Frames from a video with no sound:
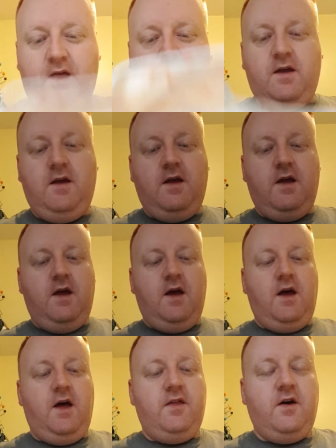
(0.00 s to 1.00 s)
Yeah.
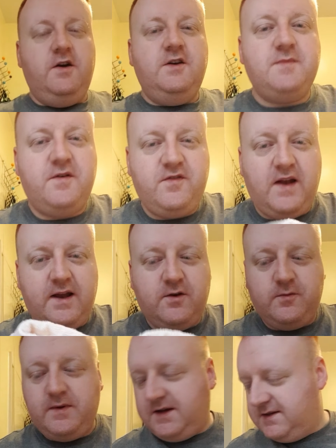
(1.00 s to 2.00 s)
I thought I'd use my
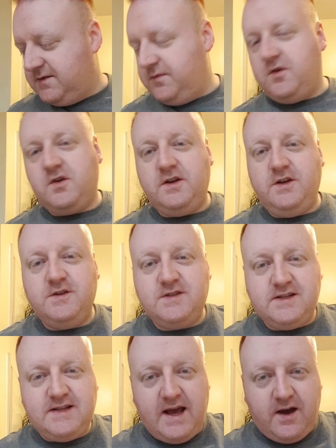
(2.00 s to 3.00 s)
flannel because I'm not going to use
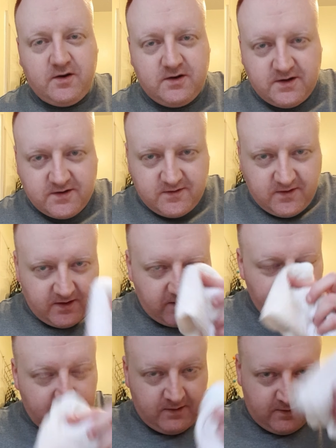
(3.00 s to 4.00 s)
the towel because
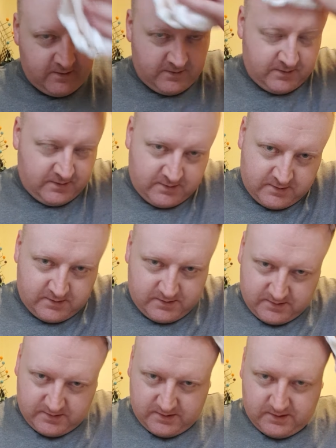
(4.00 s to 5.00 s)

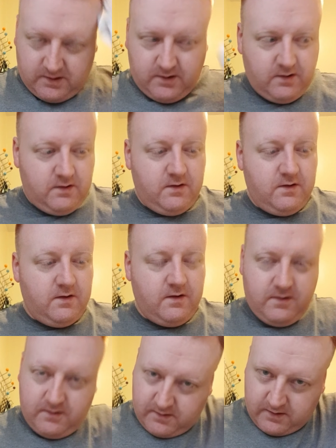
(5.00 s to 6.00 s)

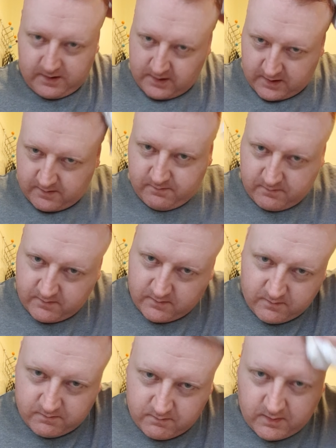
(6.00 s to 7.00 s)

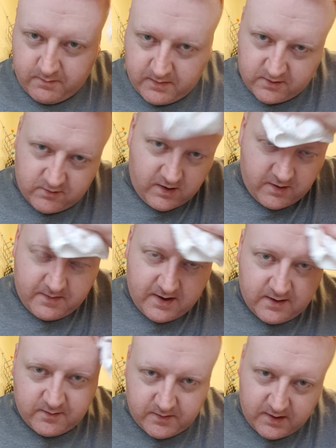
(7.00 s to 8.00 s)
my mother will go
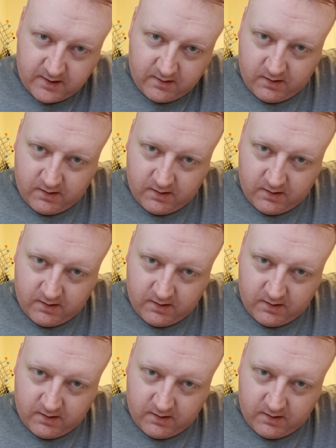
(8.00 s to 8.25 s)
mad at me.